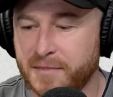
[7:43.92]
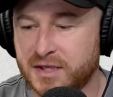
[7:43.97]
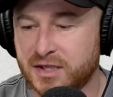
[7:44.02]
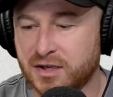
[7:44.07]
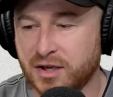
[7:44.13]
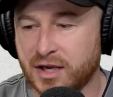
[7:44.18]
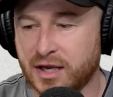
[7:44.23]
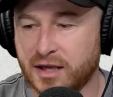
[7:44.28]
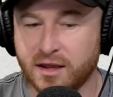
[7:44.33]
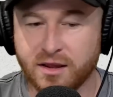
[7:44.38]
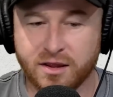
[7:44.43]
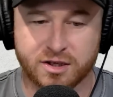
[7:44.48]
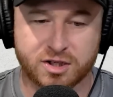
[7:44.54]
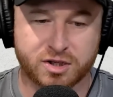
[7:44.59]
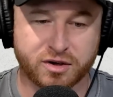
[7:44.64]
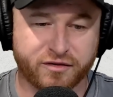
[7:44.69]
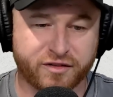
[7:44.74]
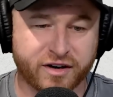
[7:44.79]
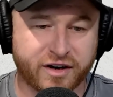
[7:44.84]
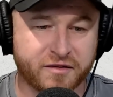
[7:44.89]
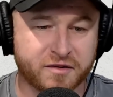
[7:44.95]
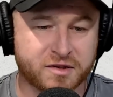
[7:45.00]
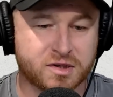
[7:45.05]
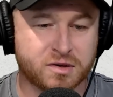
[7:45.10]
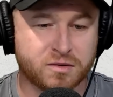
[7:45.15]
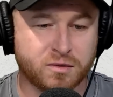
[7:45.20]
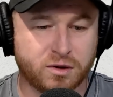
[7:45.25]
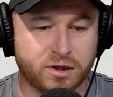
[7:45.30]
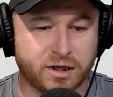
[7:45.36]
So, yeah, the two favourites
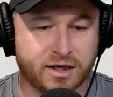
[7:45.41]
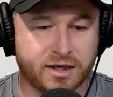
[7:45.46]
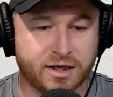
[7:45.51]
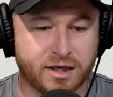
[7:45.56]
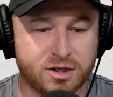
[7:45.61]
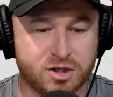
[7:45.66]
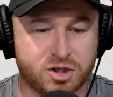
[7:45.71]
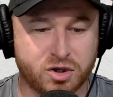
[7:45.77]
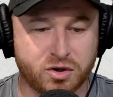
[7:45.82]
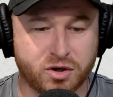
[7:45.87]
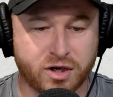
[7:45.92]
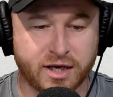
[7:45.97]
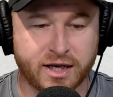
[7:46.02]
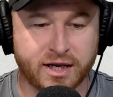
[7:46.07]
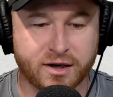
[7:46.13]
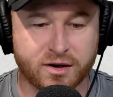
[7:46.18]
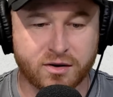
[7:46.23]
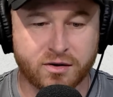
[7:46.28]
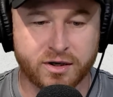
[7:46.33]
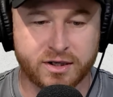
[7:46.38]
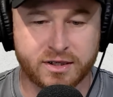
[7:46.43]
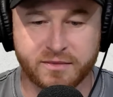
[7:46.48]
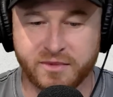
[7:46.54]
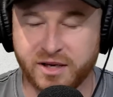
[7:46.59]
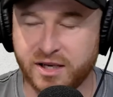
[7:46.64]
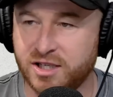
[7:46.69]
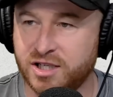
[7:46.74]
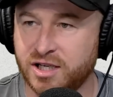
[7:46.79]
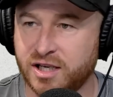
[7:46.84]
will duke it out according to
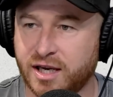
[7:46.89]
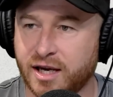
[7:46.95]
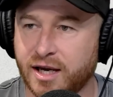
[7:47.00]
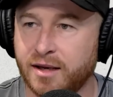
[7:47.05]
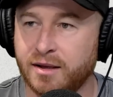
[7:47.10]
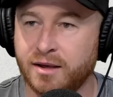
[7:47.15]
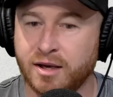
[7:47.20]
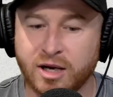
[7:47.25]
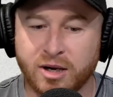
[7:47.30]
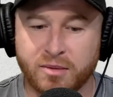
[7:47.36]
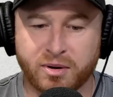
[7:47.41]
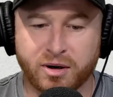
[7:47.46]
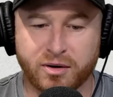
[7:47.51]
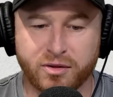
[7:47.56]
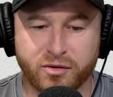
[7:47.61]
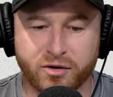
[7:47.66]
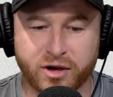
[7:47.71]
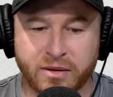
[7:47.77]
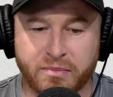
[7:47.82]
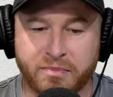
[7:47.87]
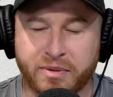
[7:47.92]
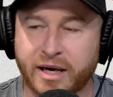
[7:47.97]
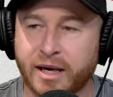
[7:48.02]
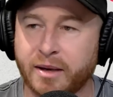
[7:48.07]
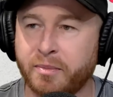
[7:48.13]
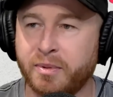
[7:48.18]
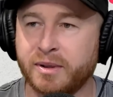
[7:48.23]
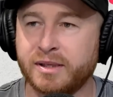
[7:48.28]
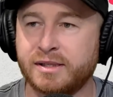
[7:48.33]
me and GK. Both will get
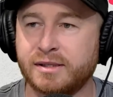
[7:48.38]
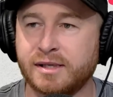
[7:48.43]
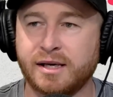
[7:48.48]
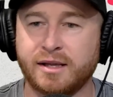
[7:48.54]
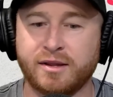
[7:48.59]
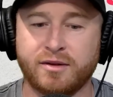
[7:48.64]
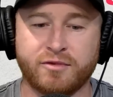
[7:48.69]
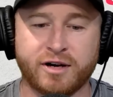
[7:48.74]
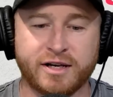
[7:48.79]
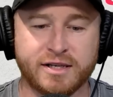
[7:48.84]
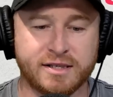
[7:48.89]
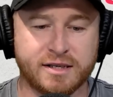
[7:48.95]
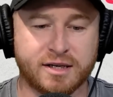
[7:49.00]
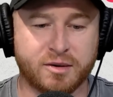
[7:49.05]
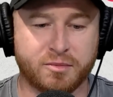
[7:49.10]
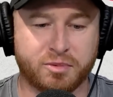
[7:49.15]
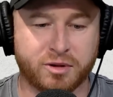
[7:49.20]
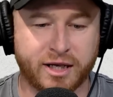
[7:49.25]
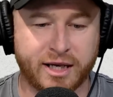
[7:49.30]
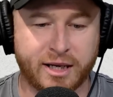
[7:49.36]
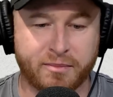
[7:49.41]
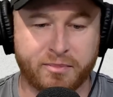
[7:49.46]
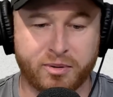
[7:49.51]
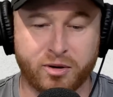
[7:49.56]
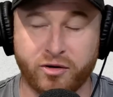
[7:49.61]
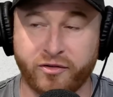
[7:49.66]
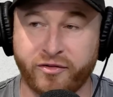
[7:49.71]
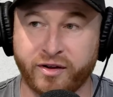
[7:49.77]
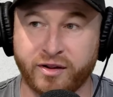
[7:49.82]
back, but the race is going to play out
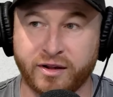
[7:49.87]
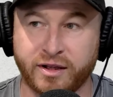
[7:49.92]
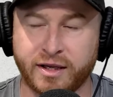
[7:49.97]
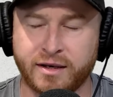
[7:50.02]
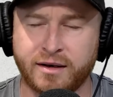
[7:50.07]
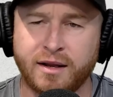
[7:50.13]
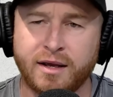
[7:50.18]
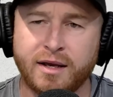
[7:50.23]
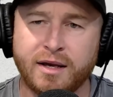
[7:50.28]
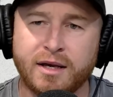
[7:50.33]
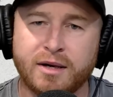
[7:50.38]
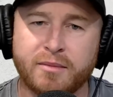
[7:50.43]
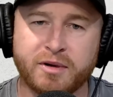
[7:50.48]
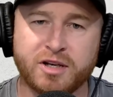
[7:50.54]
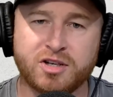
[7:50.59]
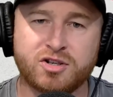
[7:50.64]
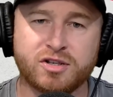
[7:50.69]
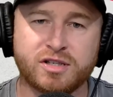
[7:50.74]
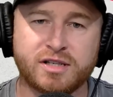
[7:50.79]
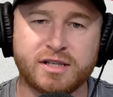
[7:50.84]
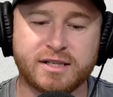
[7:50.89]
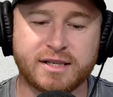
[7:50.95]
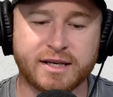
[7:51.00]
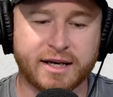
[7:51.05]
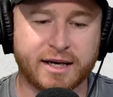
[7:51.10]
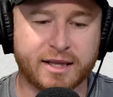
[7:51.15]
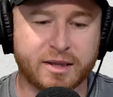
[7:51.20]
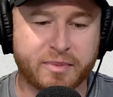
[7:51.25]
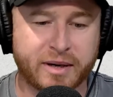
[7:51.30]
perfectly. And be interesting to
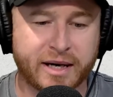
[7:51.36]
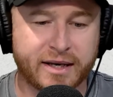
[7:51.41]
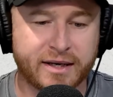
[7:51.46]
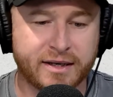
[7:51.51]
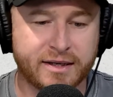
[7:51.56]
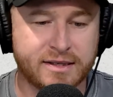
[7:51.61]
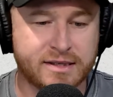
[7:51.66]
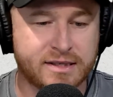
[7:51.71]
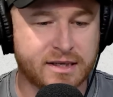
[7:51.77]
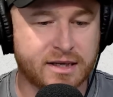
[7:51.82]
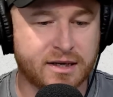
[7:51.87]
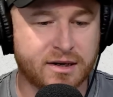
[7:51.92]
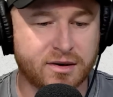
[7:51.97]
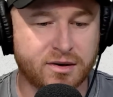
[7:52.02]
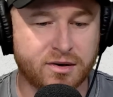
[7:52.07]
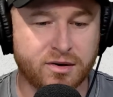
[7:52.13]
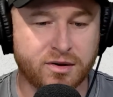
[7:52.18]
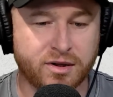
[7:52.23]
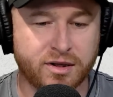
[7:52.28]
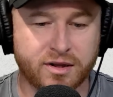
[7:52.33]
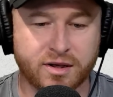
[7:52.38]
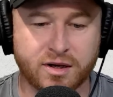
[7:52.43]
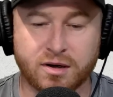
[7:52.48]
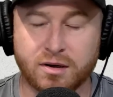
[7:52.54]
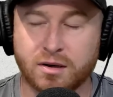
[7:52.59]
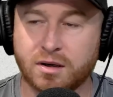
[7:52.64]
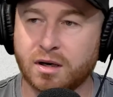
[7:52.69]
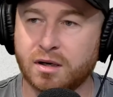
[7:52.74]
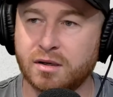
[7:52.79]
see how the pattern is early at the
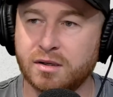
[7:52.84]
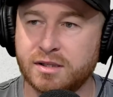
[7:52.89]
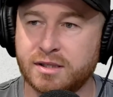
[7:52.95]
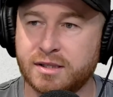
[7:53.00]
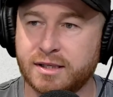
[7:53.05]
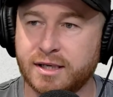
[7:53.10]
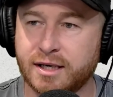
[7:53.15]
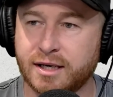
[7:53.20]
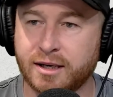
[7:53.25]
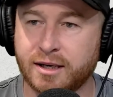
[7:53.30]
Gold Coast